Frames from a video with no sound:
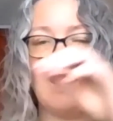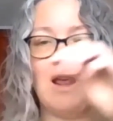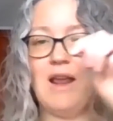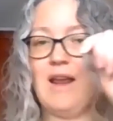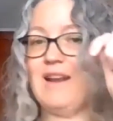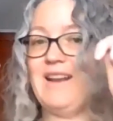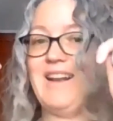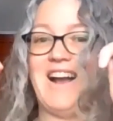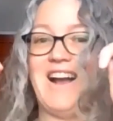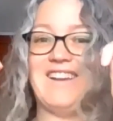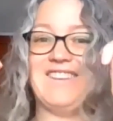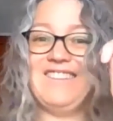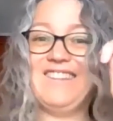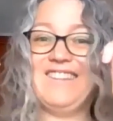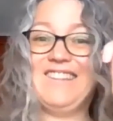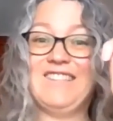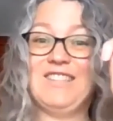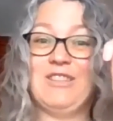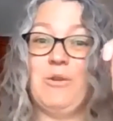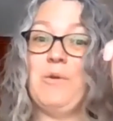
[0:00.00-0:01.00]
It got,
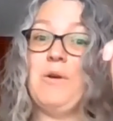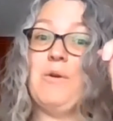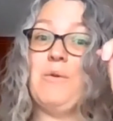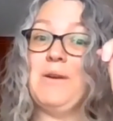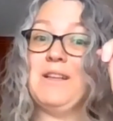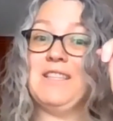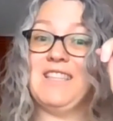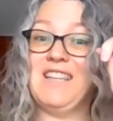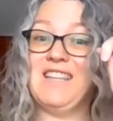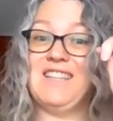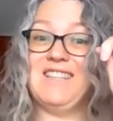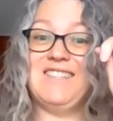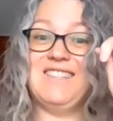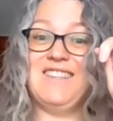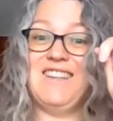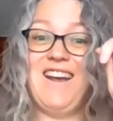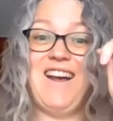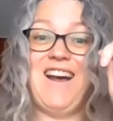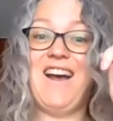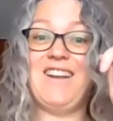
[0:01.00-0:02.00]
so it was
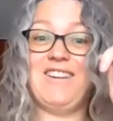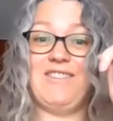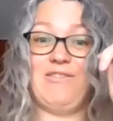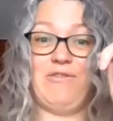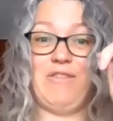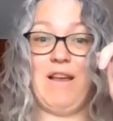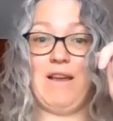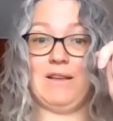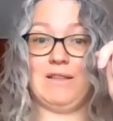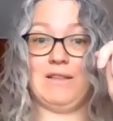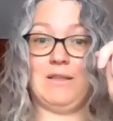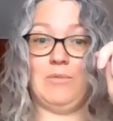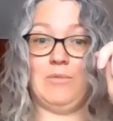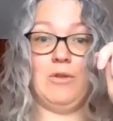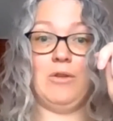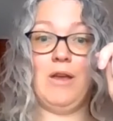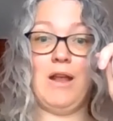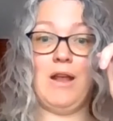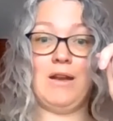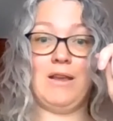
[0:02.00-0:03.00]
not
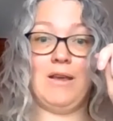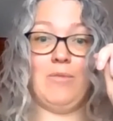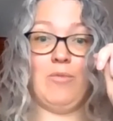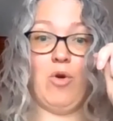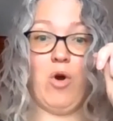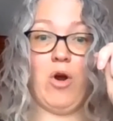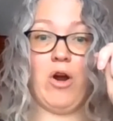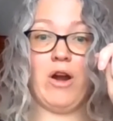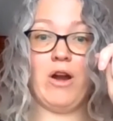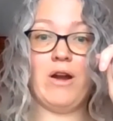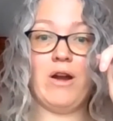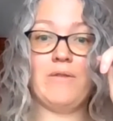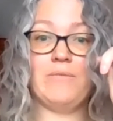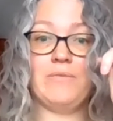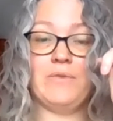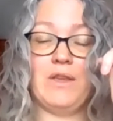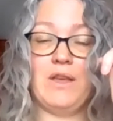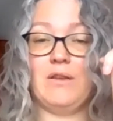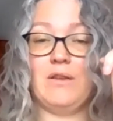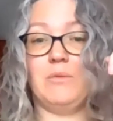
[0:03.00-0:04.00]
flexible anymore.
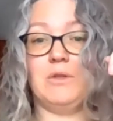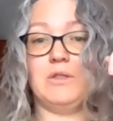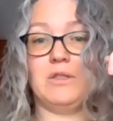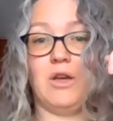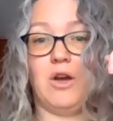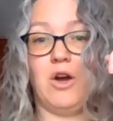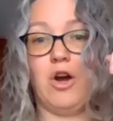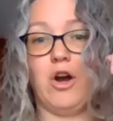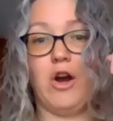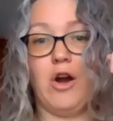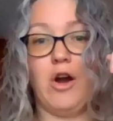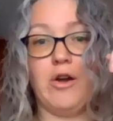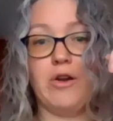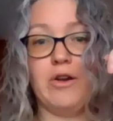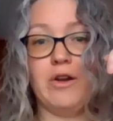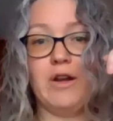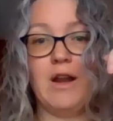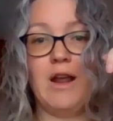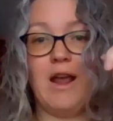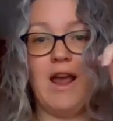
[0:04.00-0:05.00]
It was hard.